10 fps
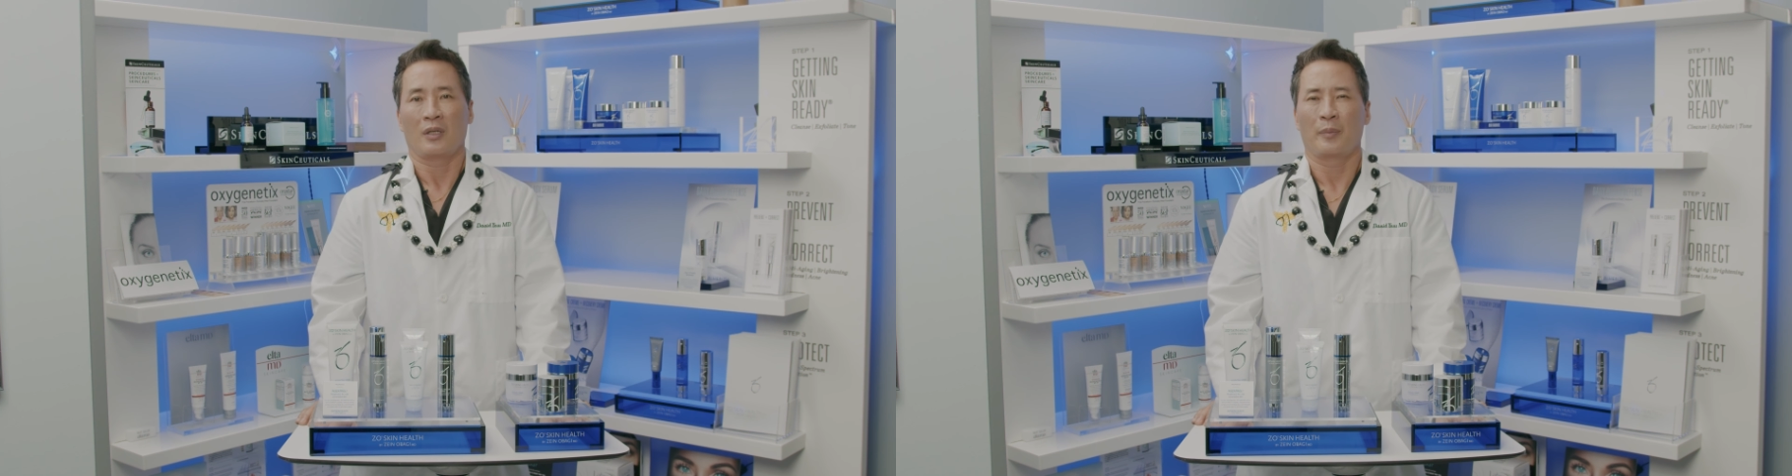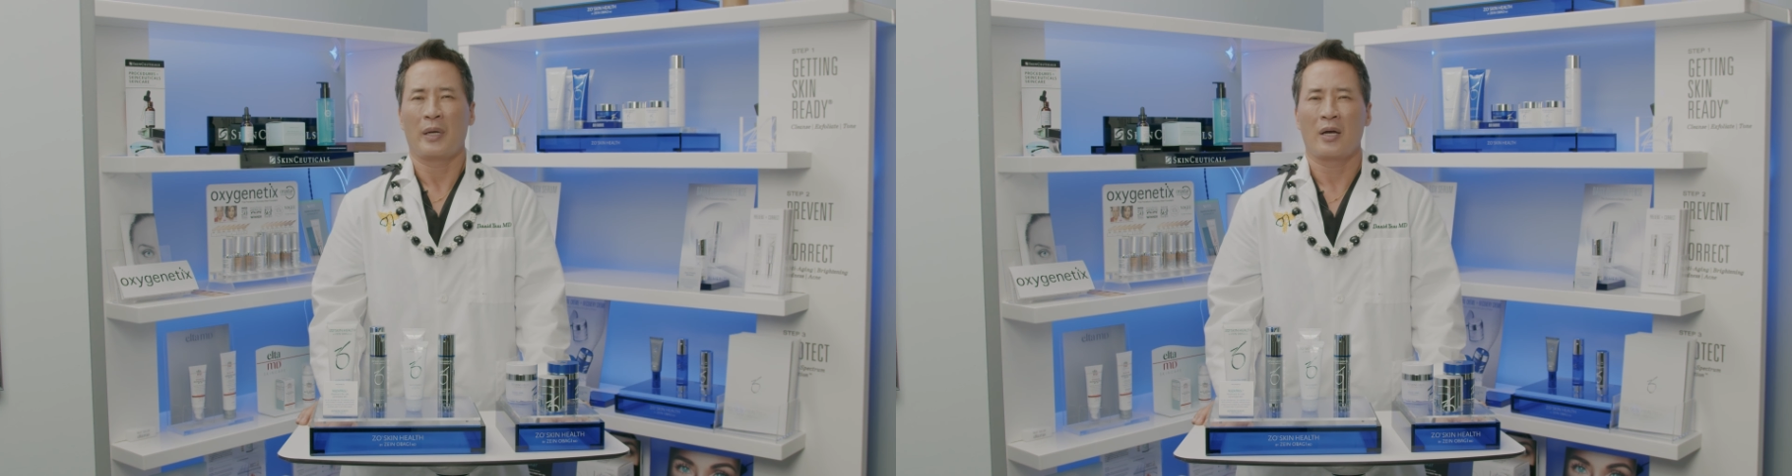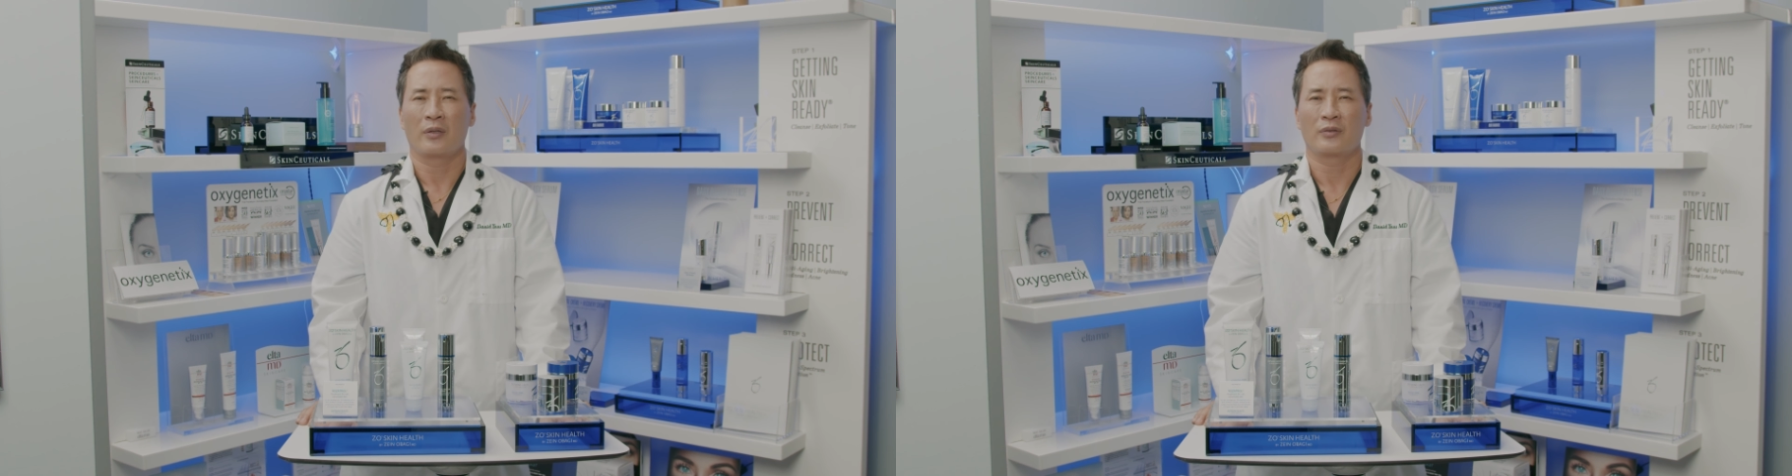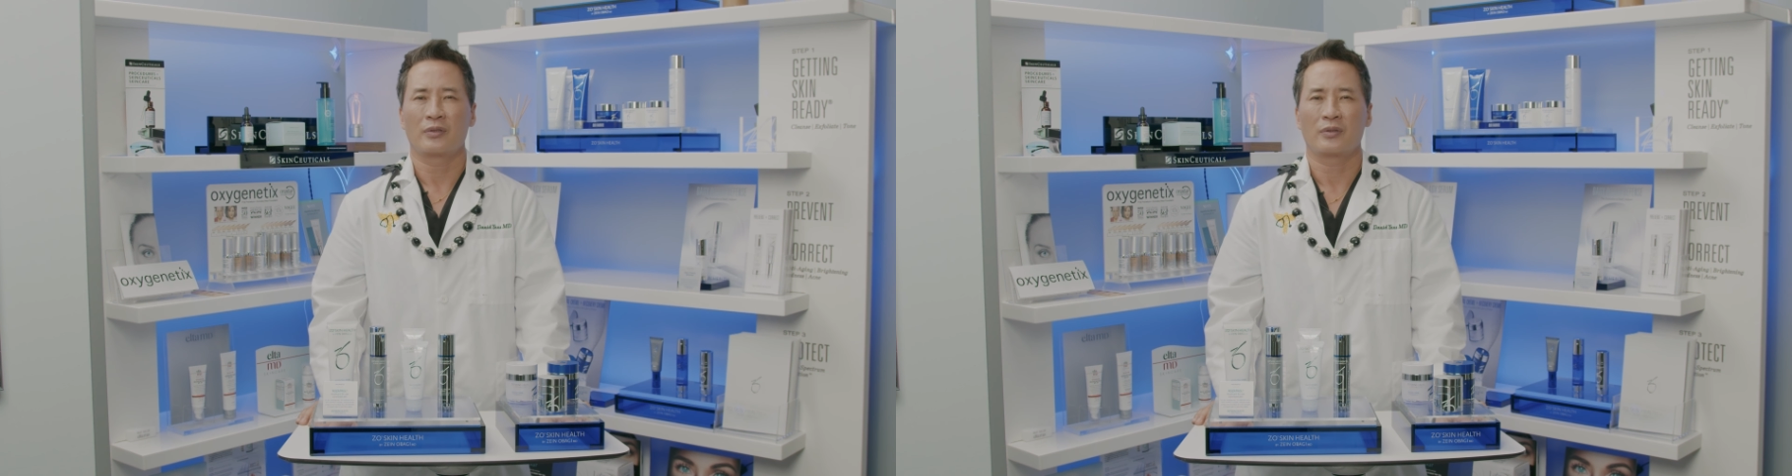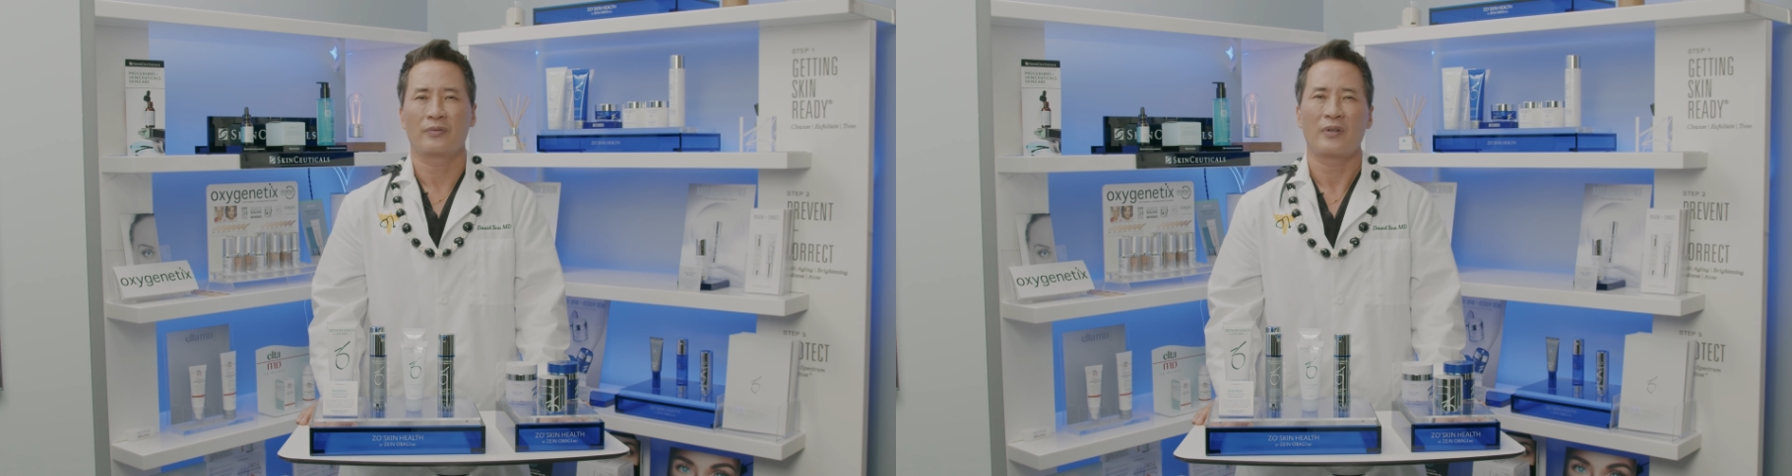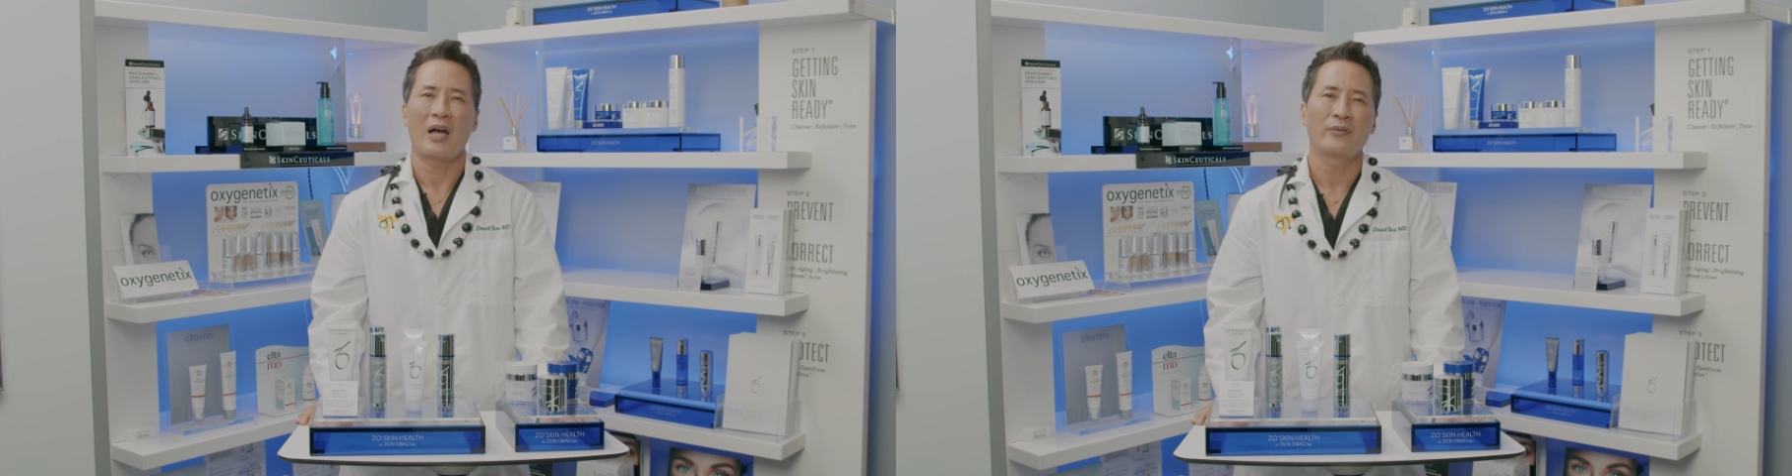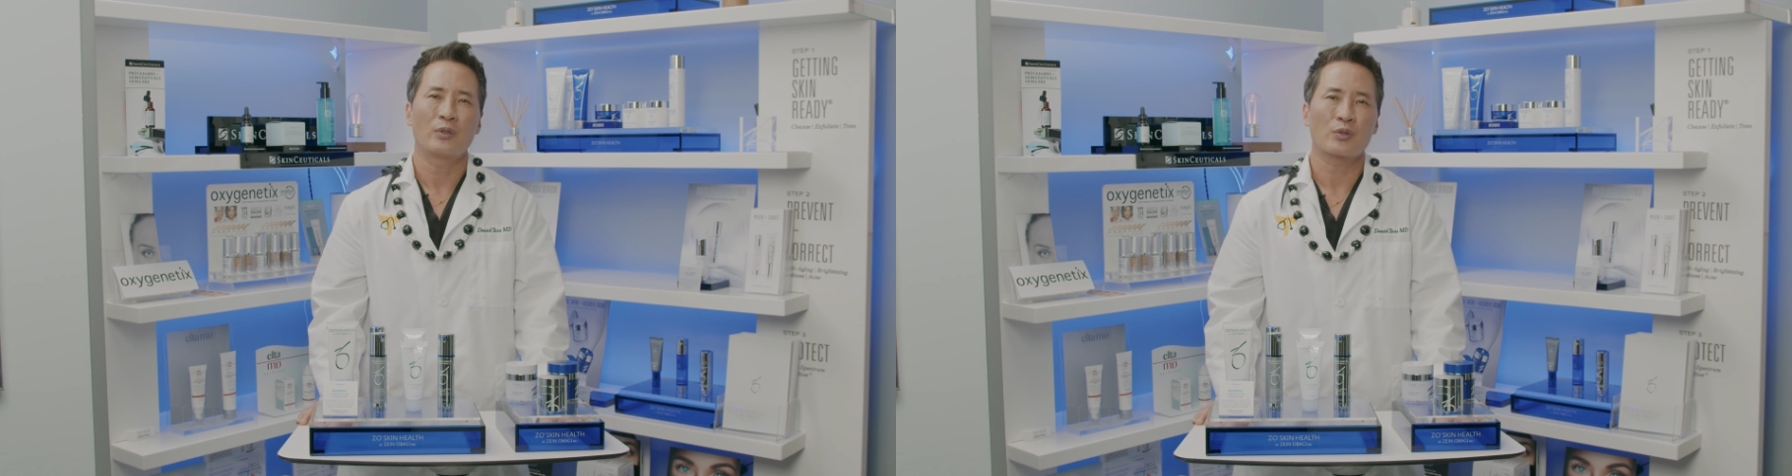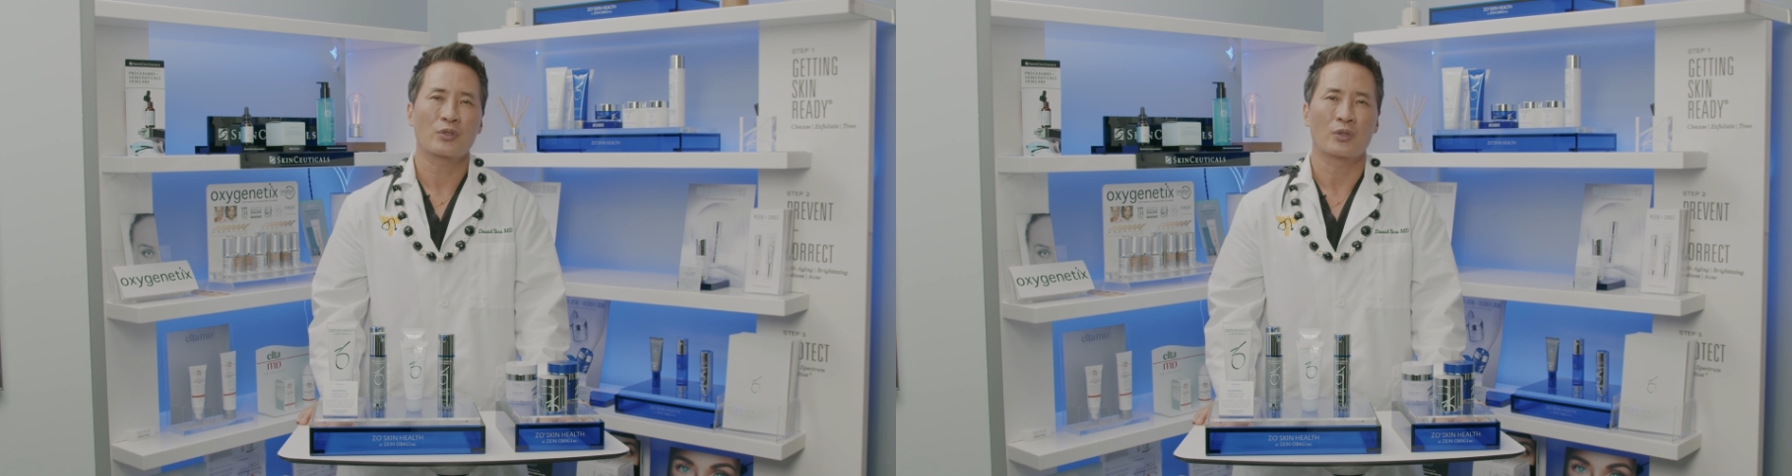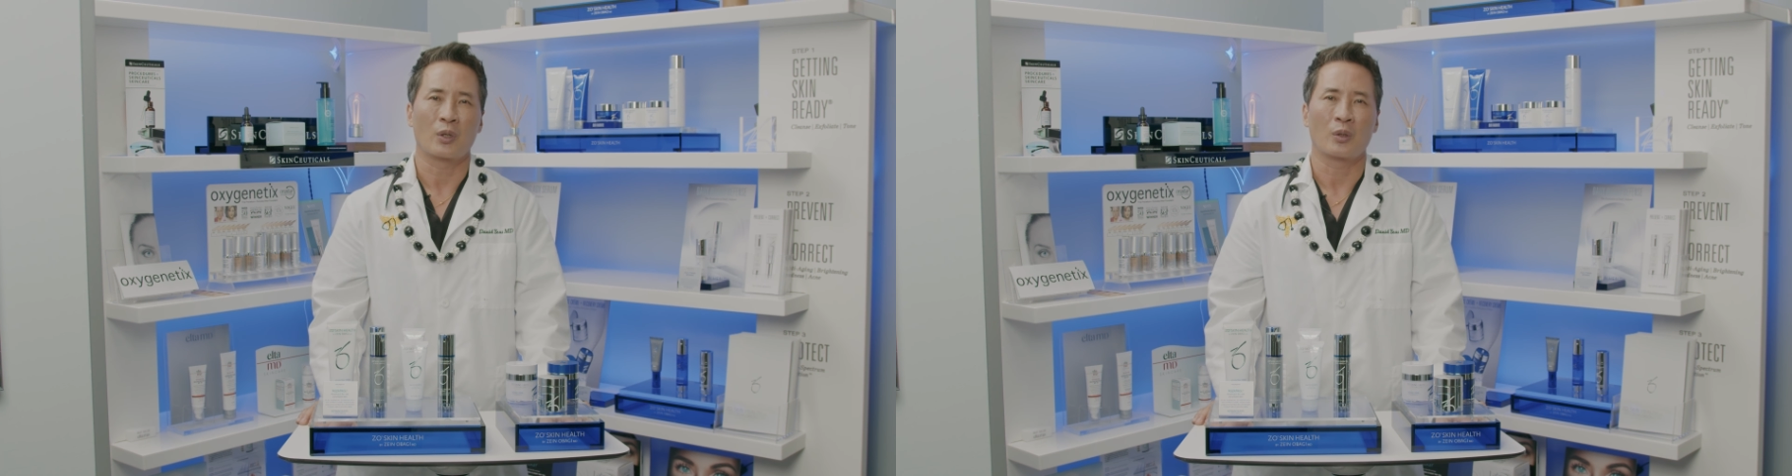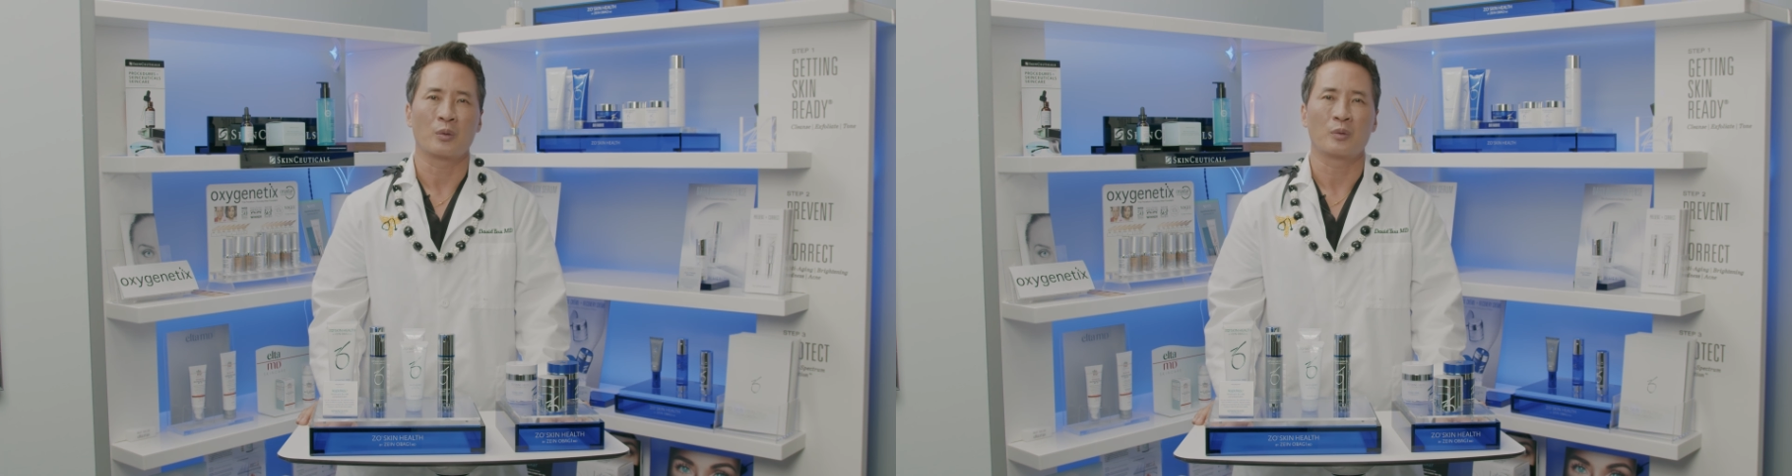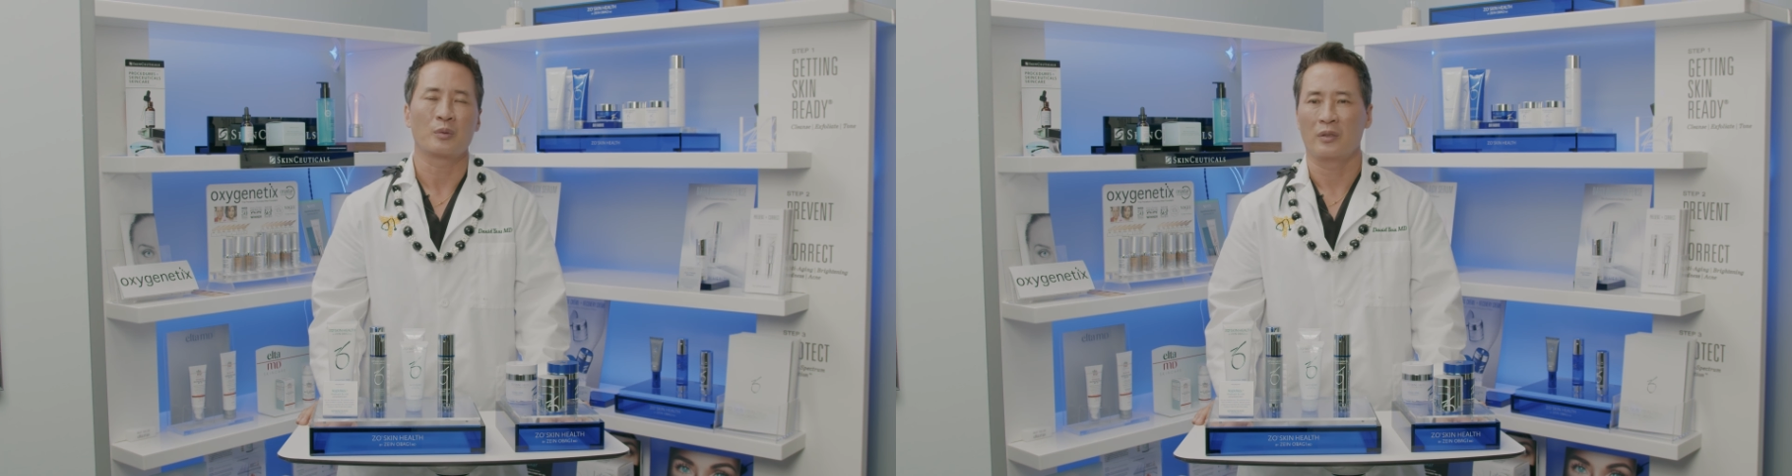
about 5 years ago,